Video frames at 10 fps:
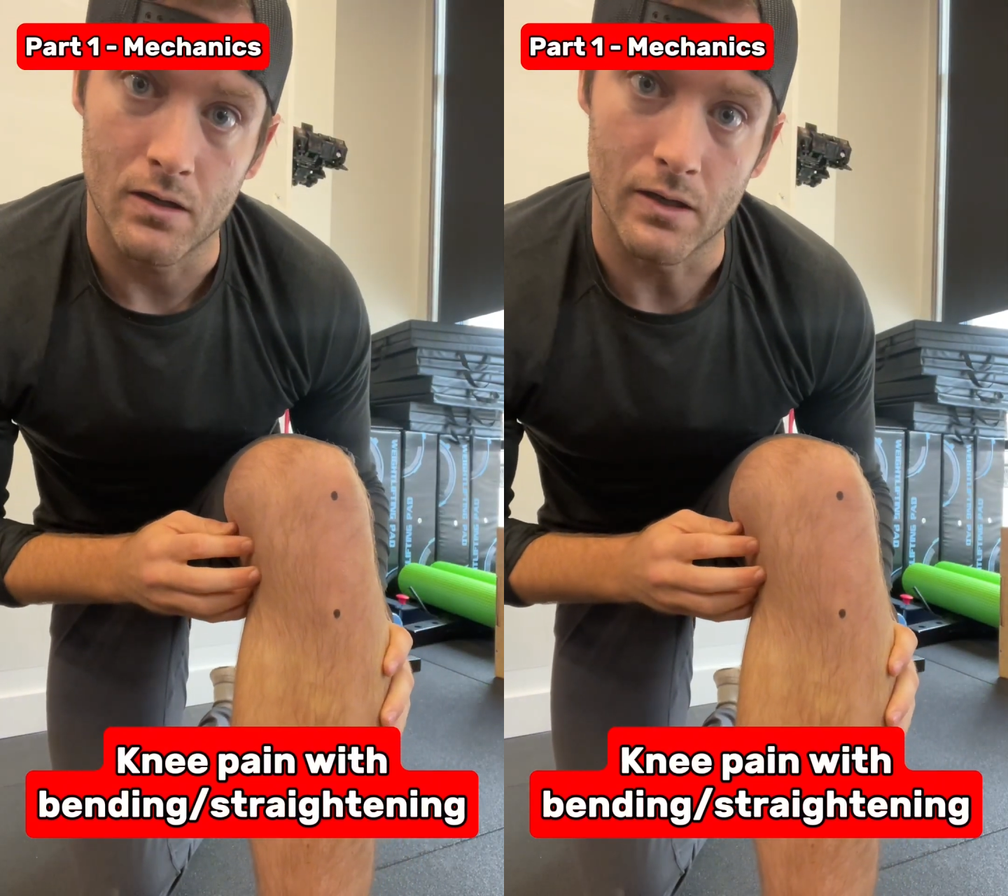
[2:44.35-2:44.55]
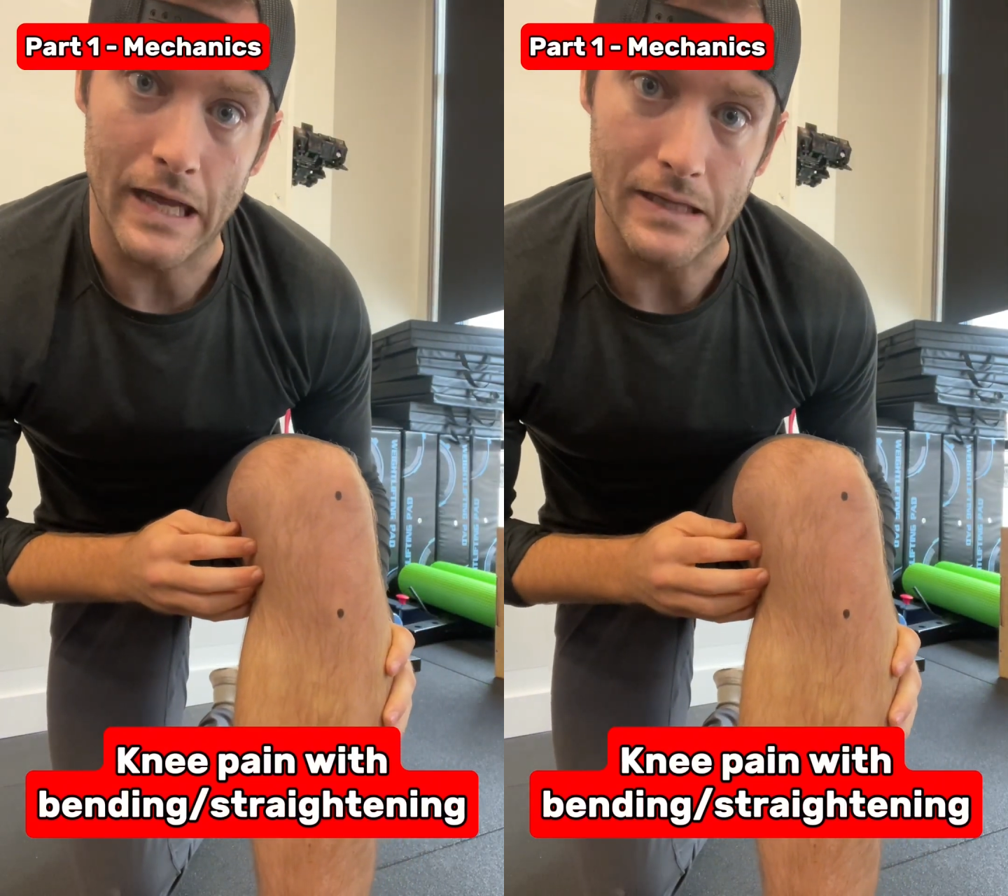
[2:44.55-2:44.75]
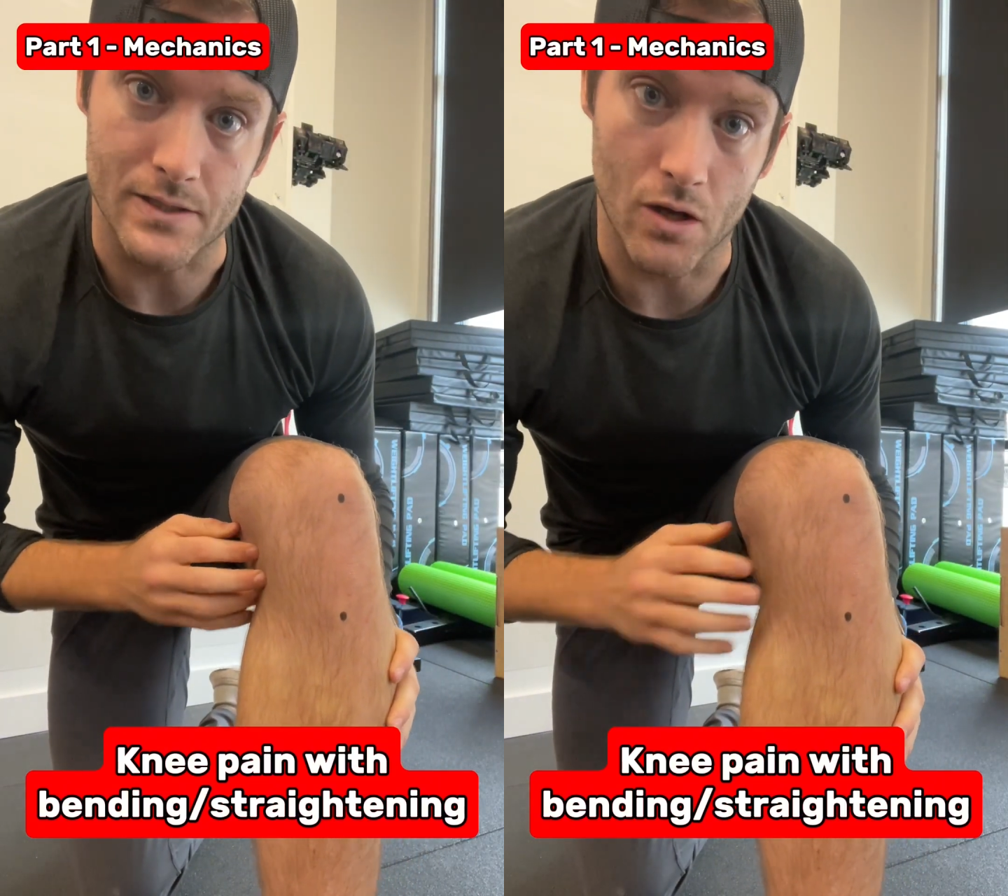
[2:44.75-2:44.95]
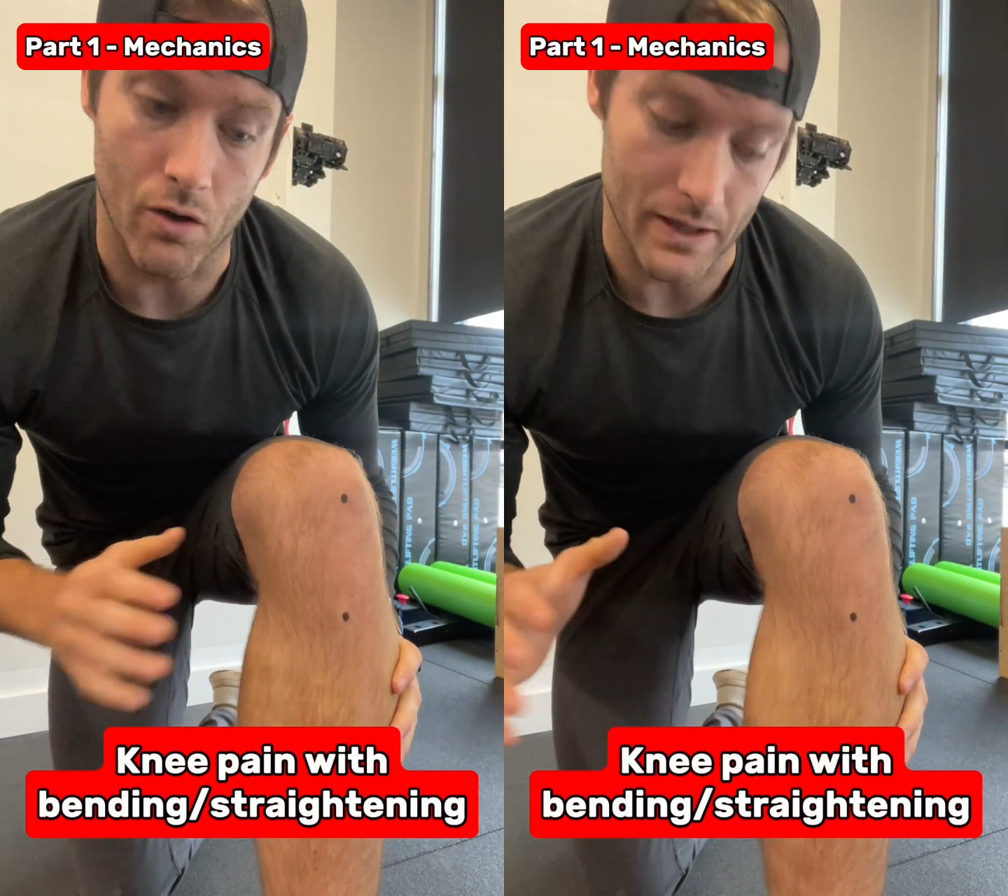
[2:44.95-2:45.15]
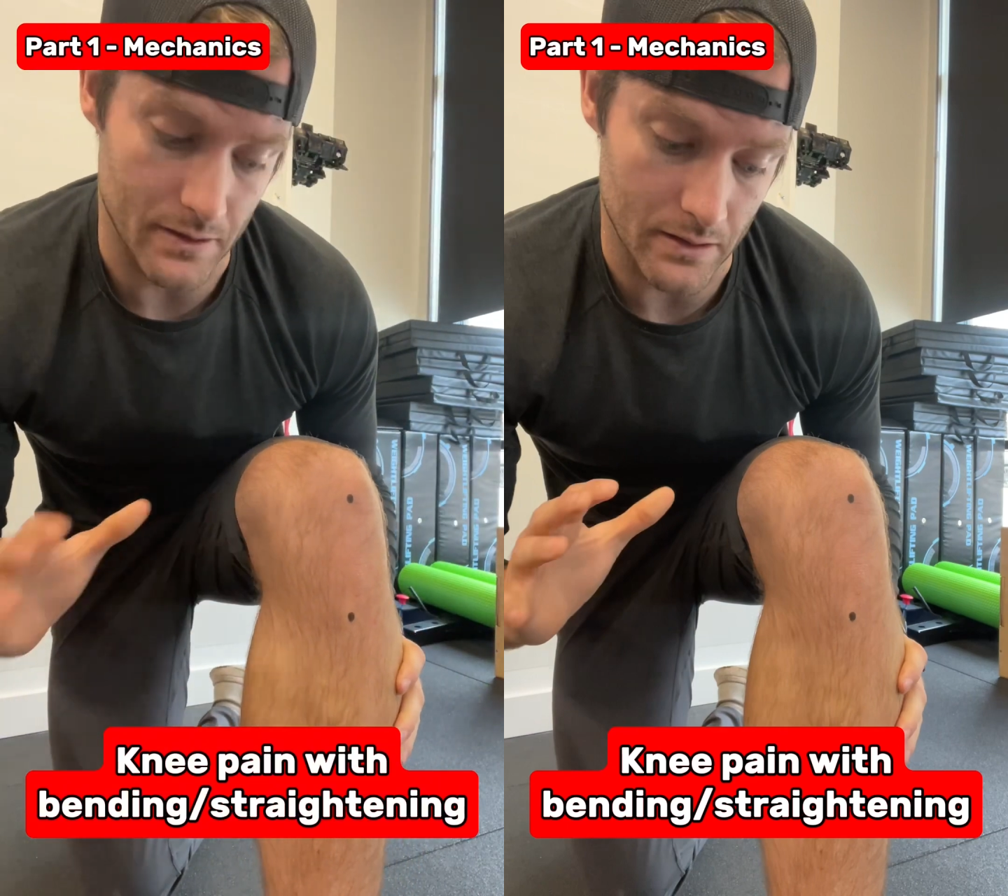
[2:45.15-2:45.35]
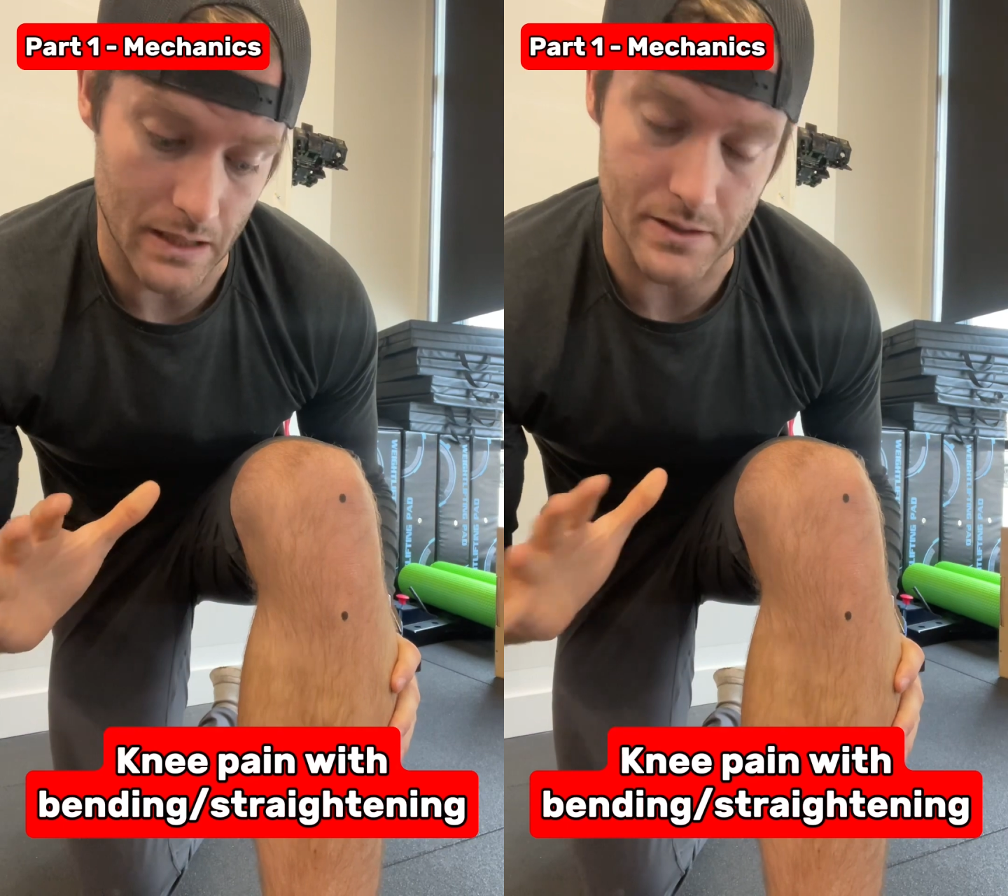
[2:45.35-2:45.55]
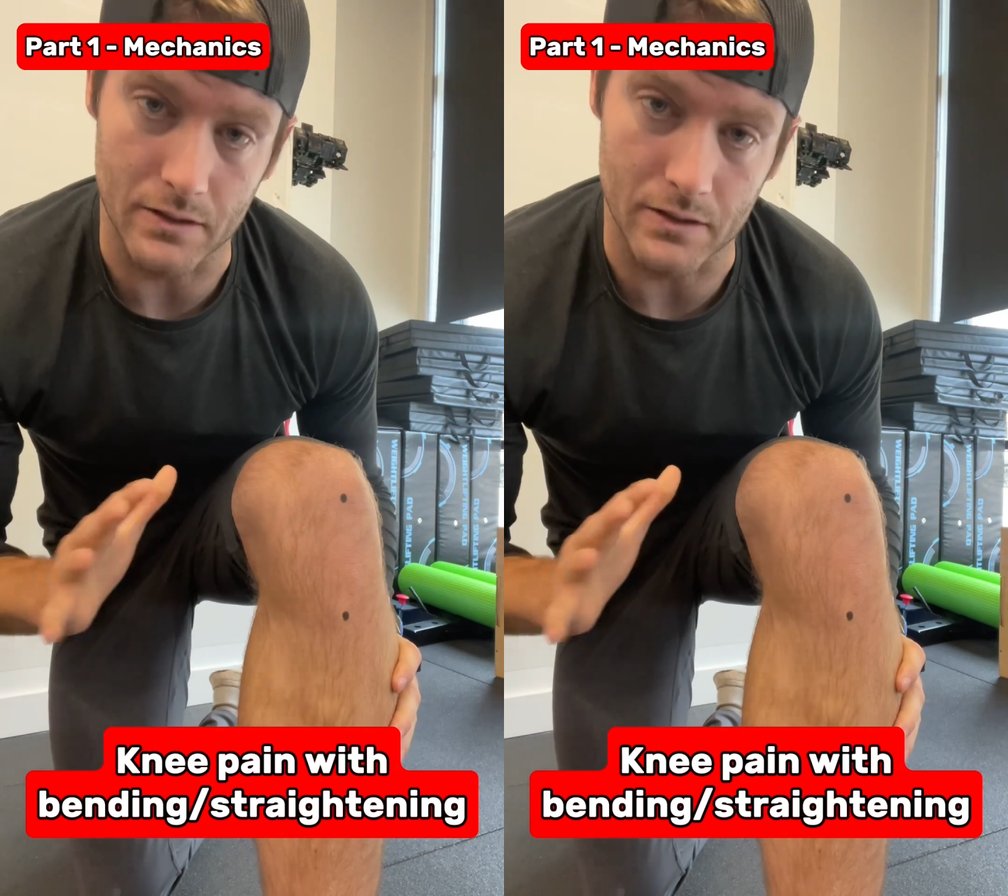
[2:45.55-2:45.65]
Again, so that's